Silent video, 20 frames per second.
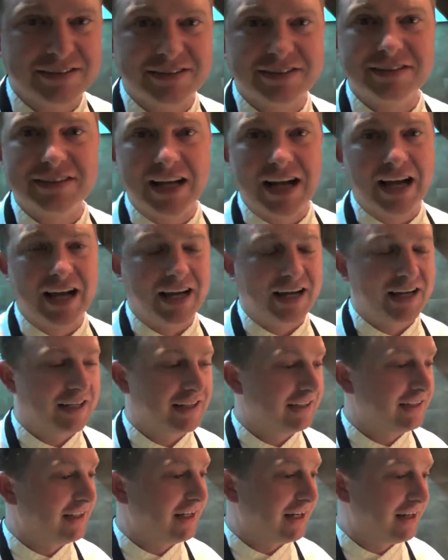design,
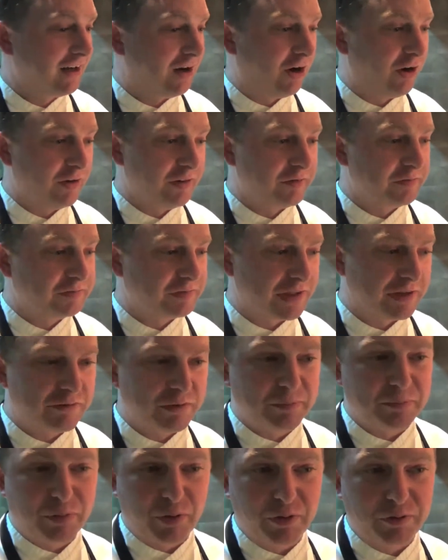all the
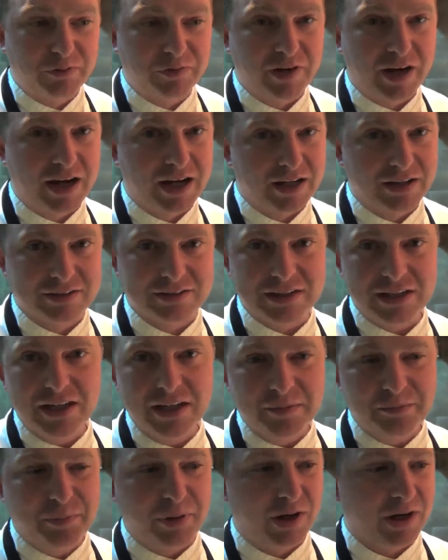flavor profiles,
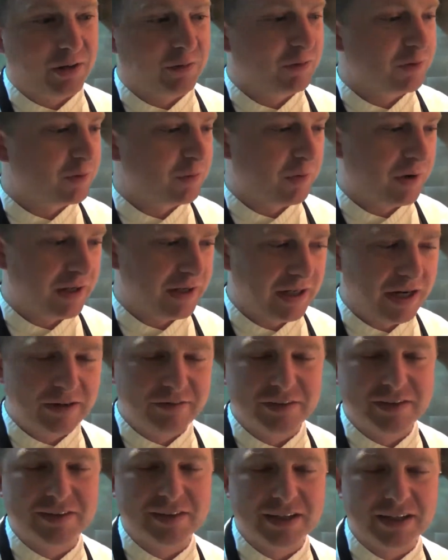pairing with the wine,
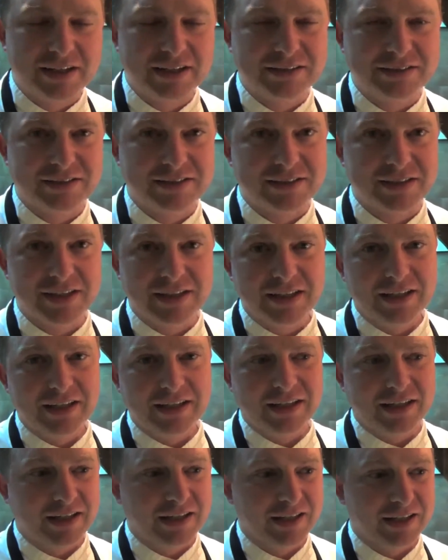everything is
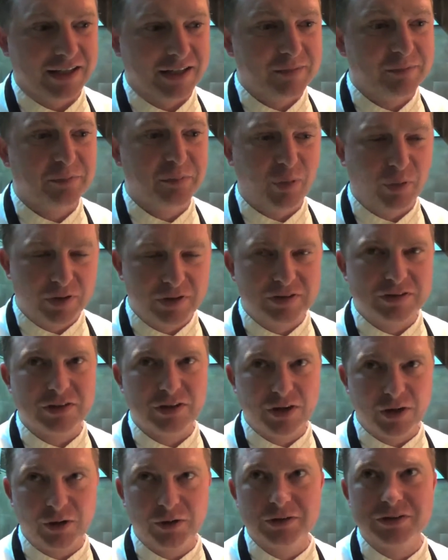important to
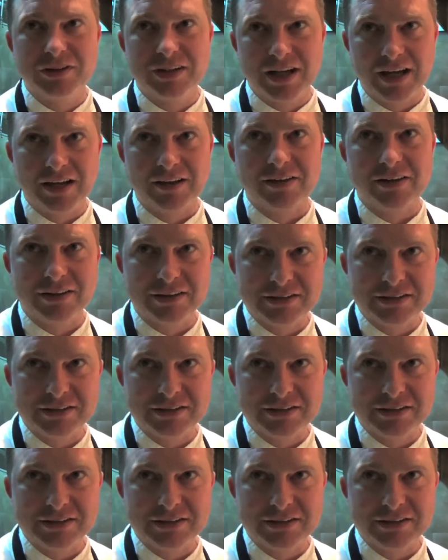go together.